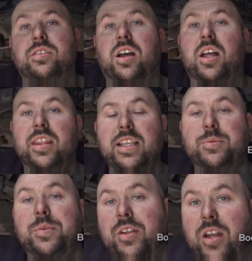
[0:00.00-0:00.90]
on this,
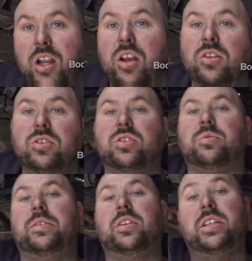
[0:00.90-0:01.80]
we've done a clutch,
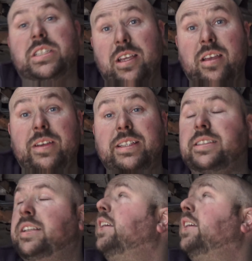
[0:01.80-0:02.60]
we've done a service,